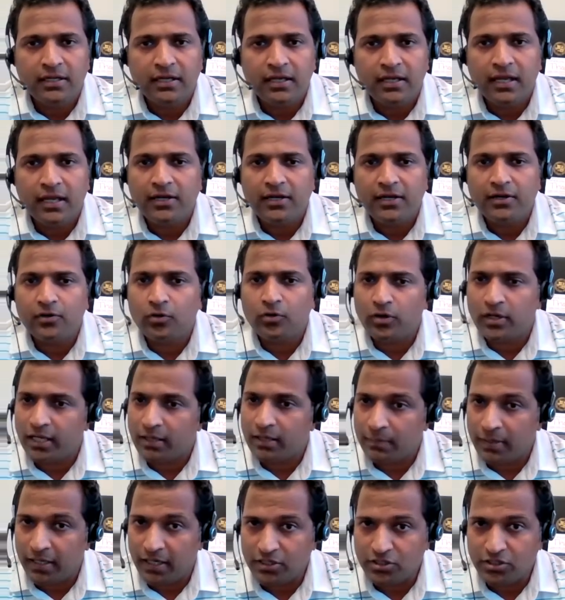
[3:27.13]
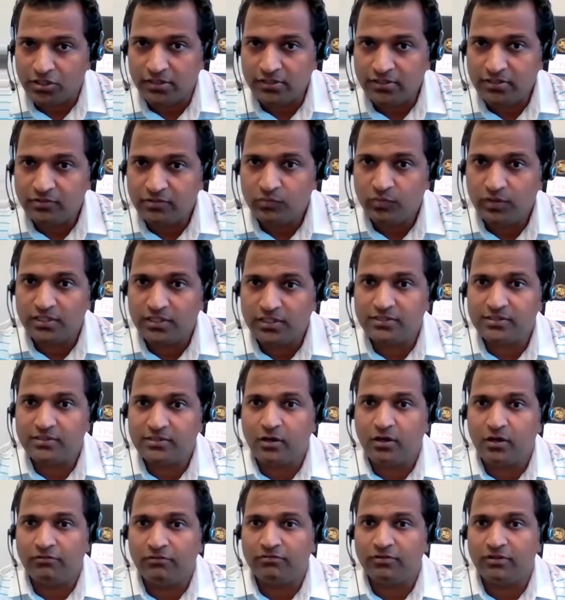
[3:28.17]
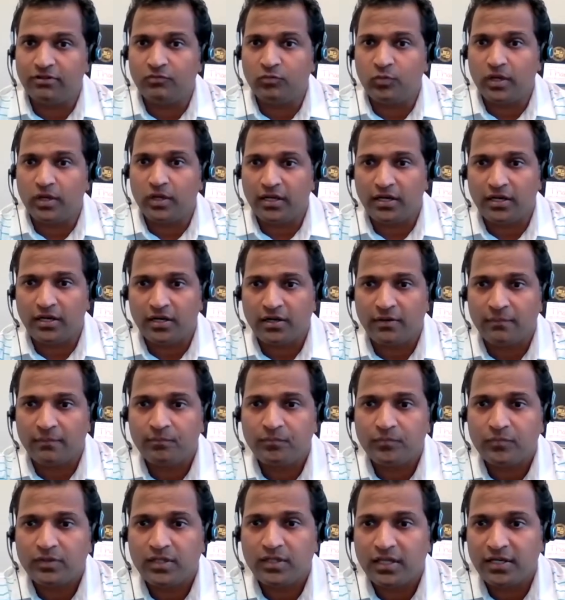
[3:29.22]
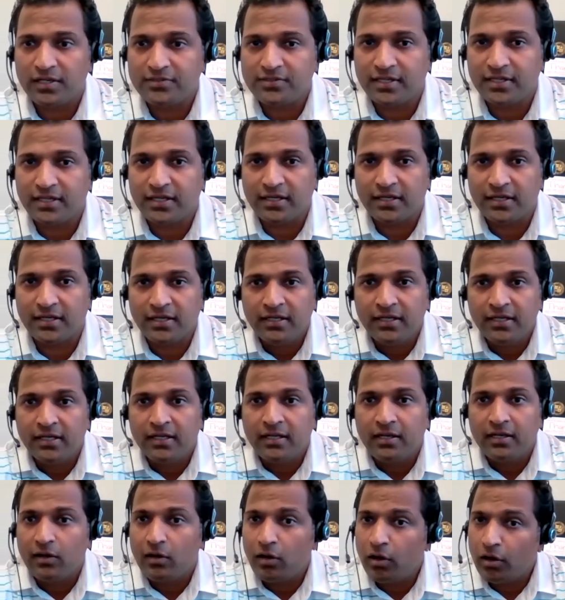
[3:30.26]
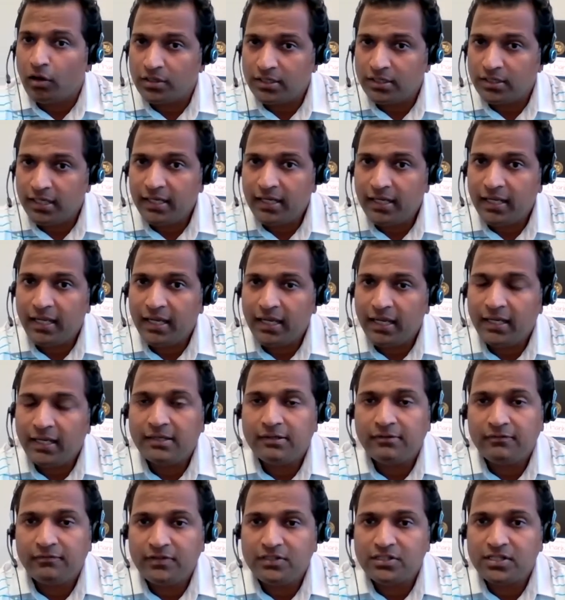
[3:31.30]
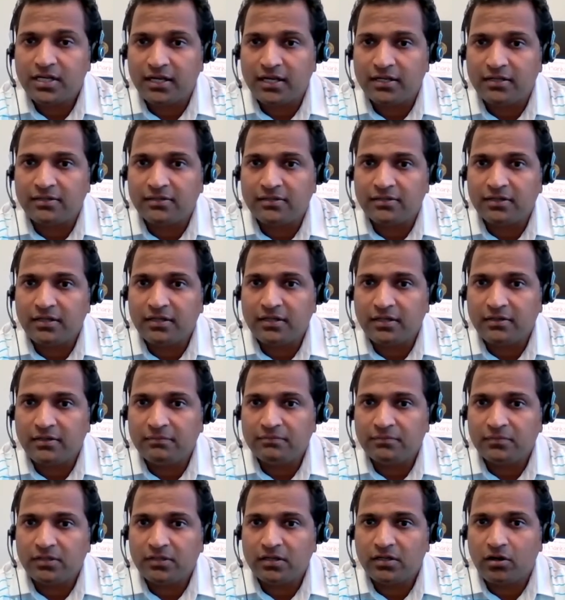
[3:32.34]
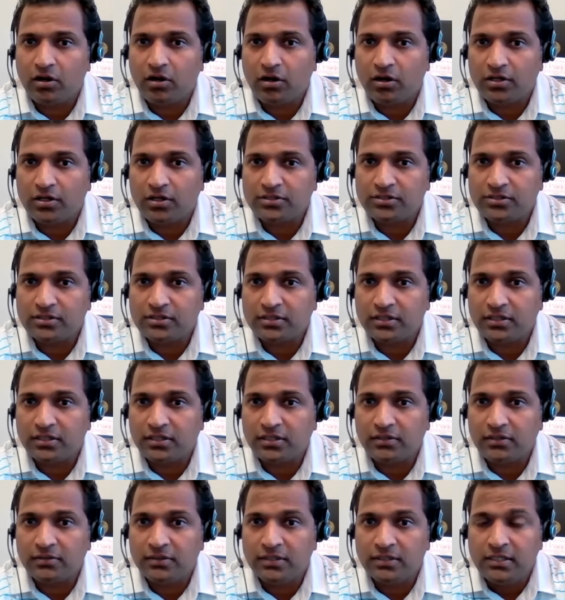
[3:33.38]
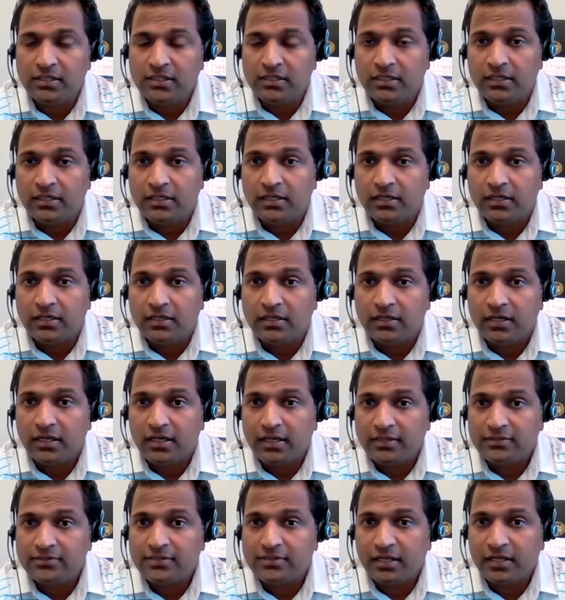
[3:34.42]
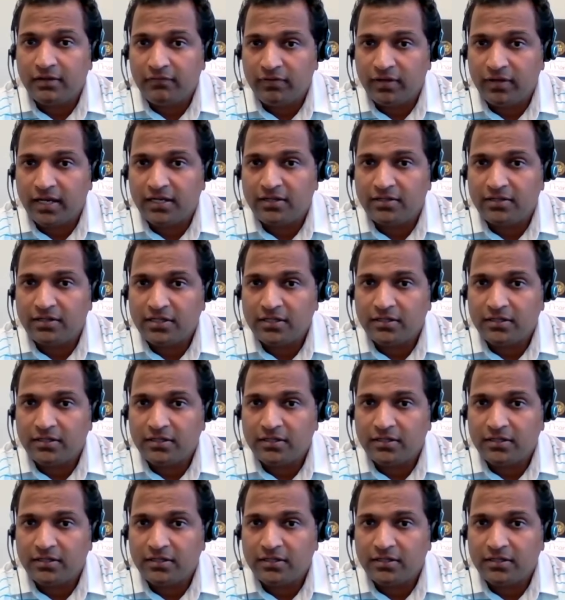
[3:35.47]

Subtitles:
enrolling patients, which is often where there is a long delay, which can cause a significant